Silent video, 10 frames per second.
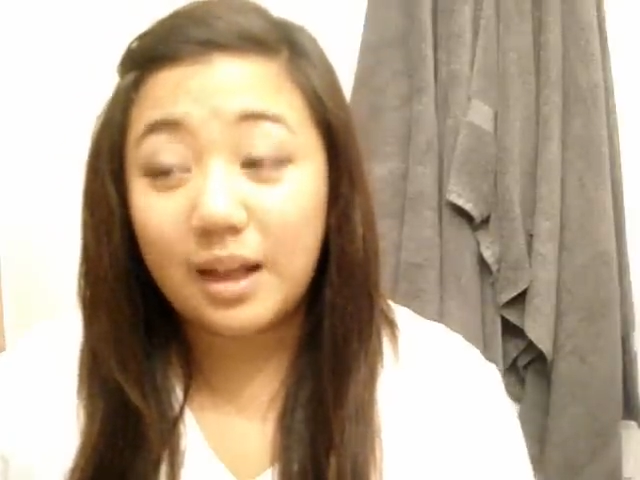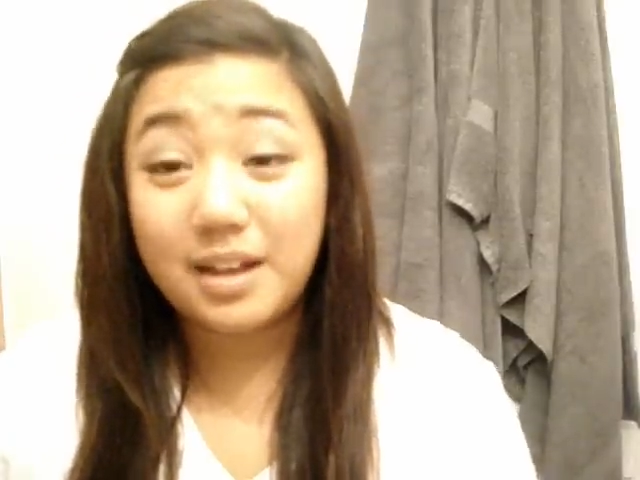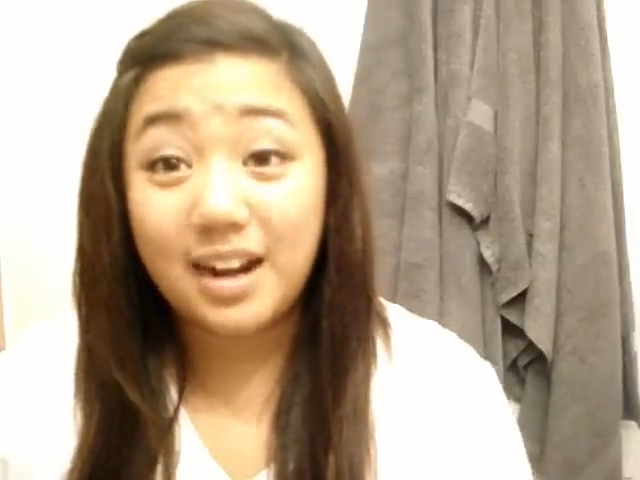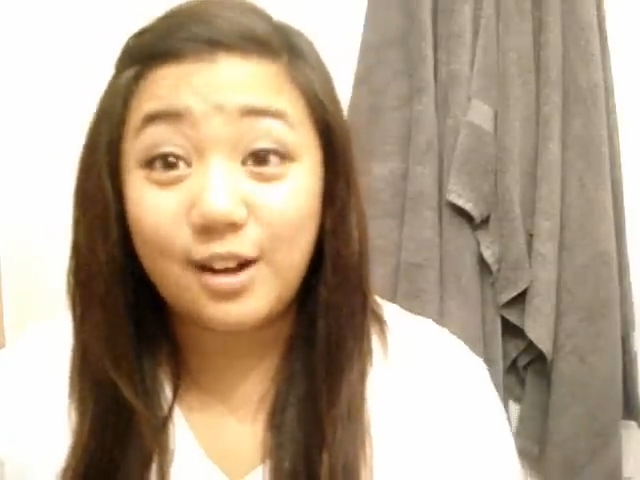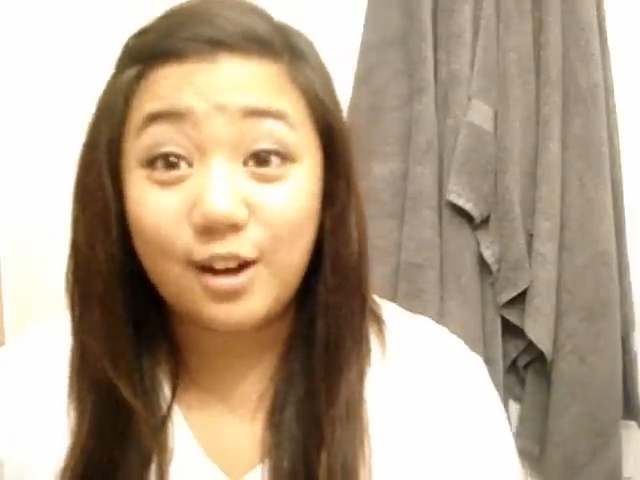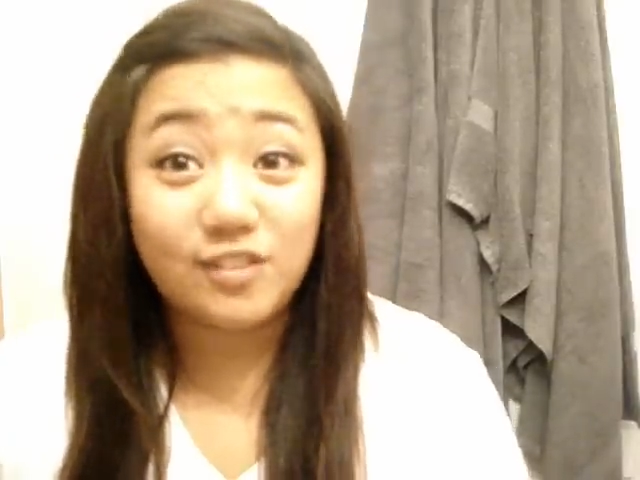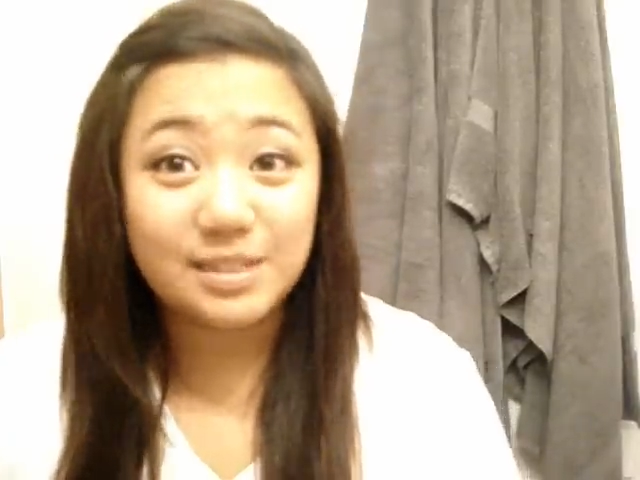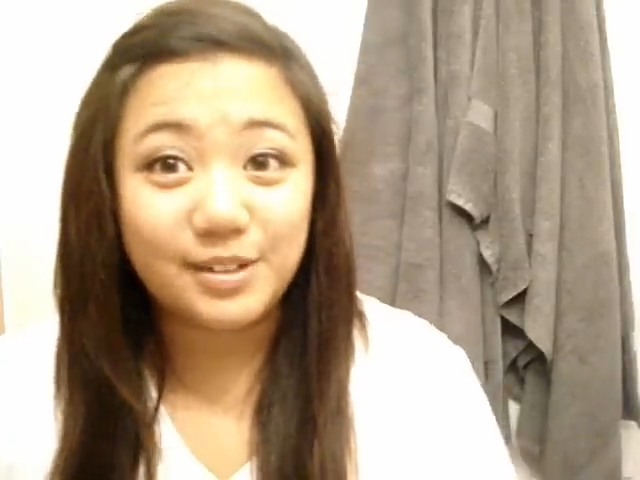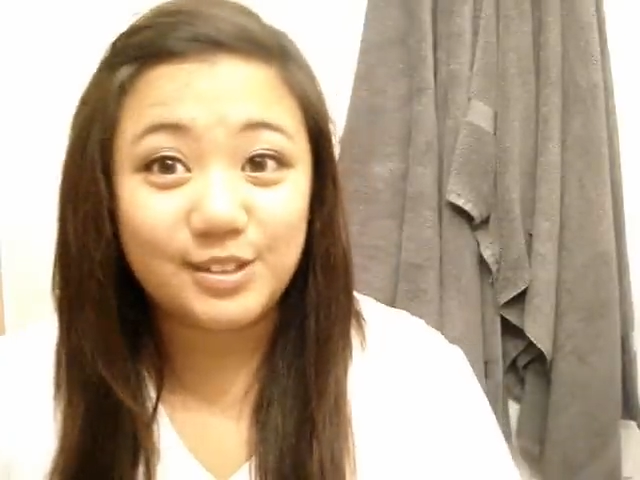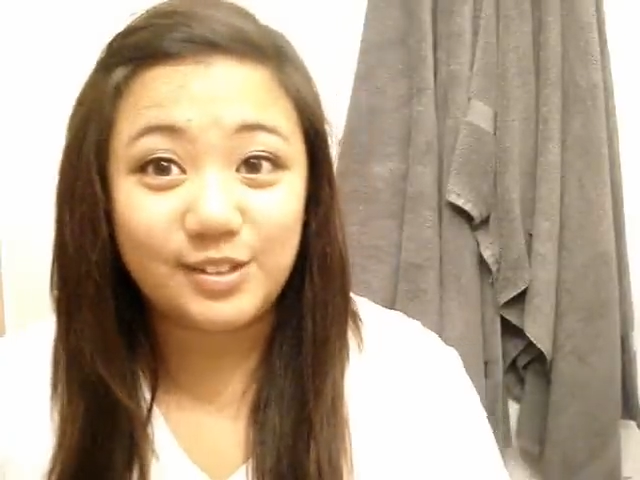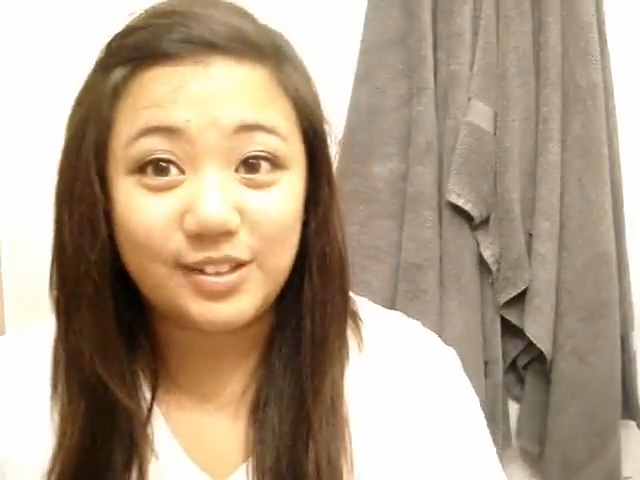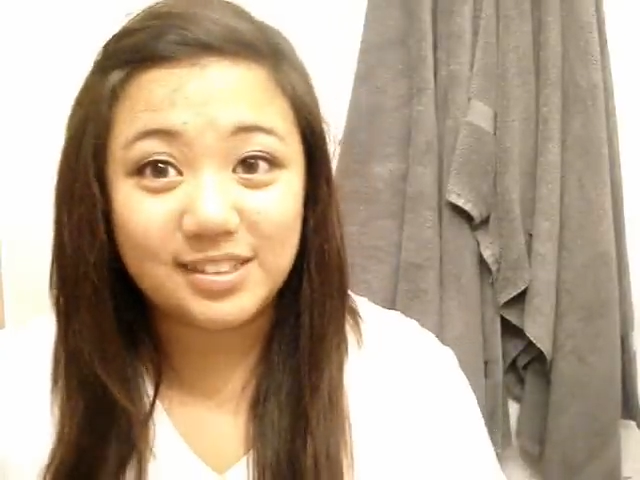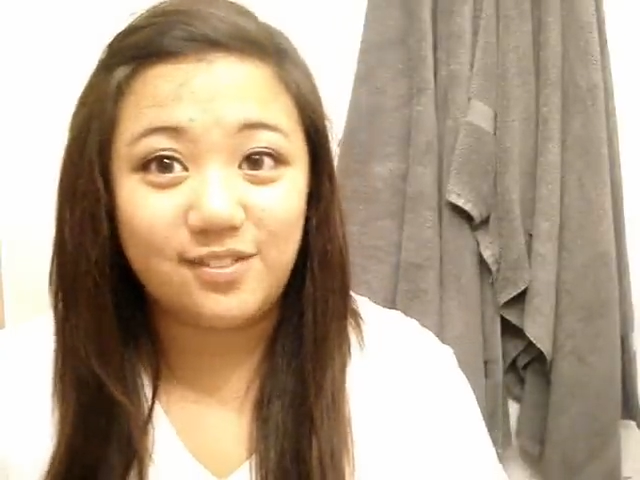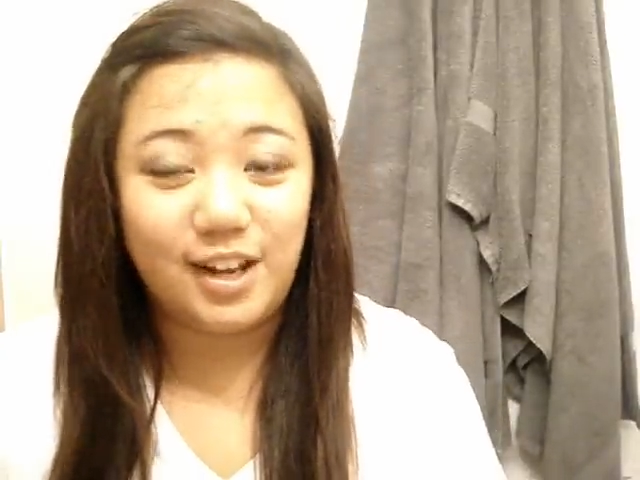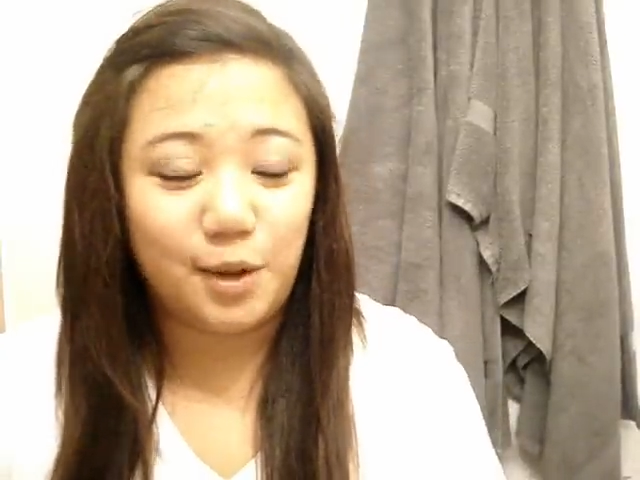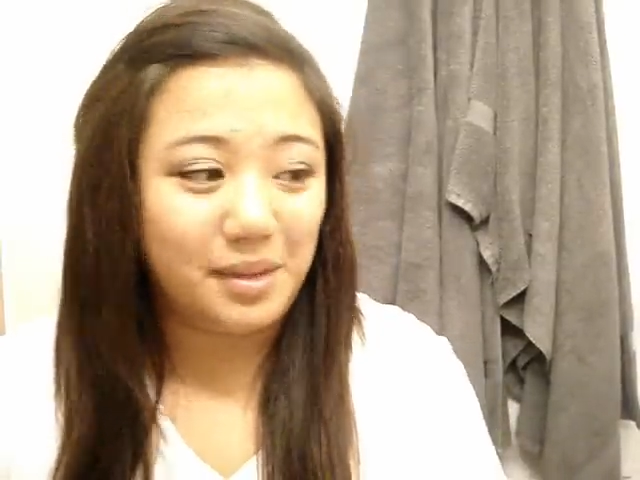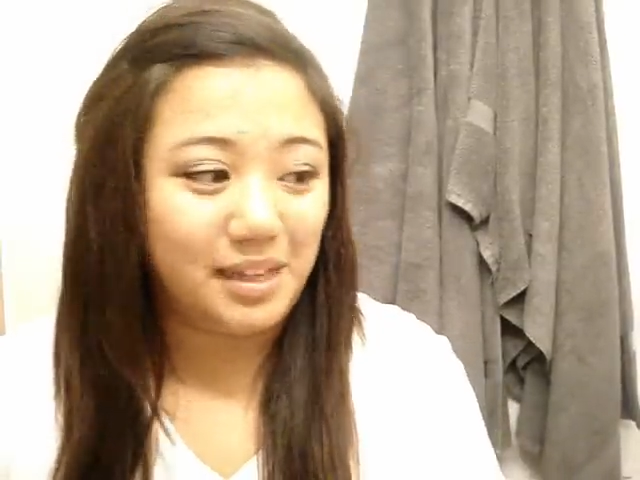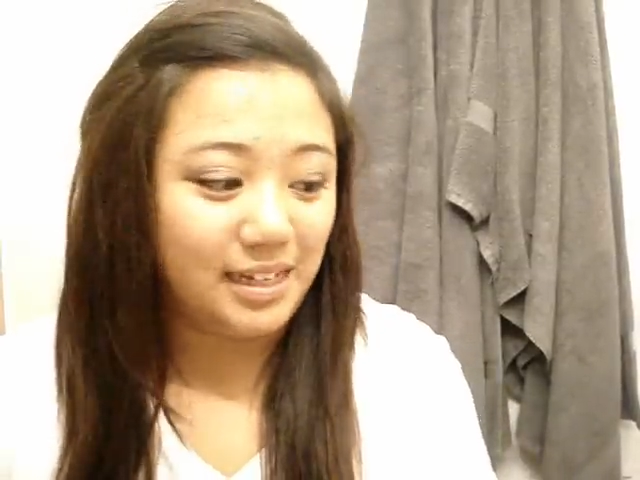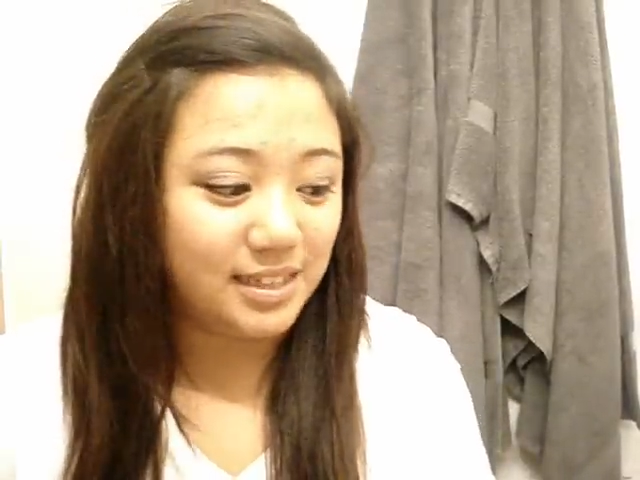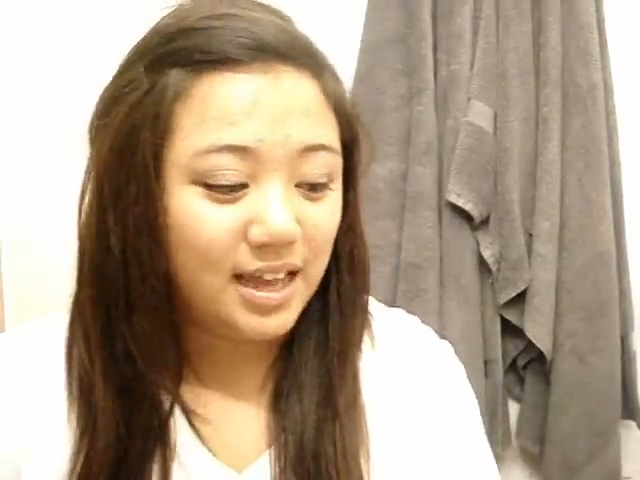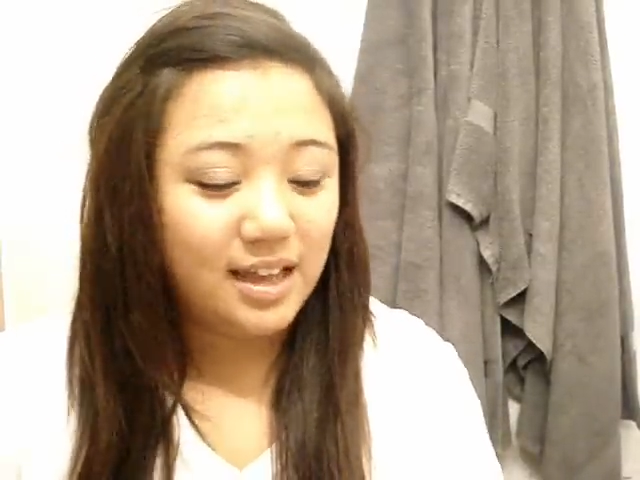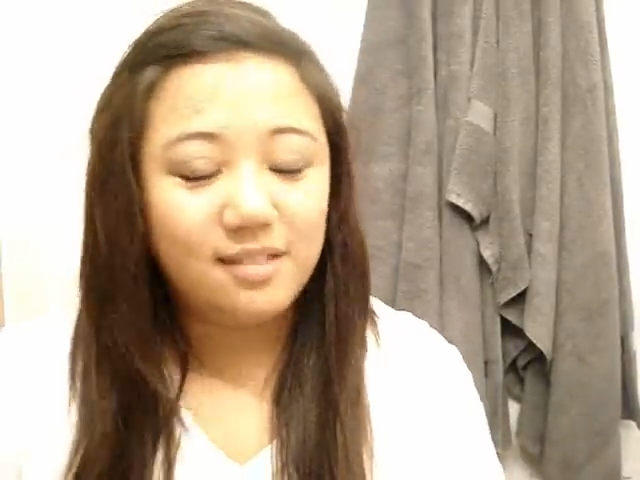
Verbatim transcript: I'm kind of nervous about doing this on video because,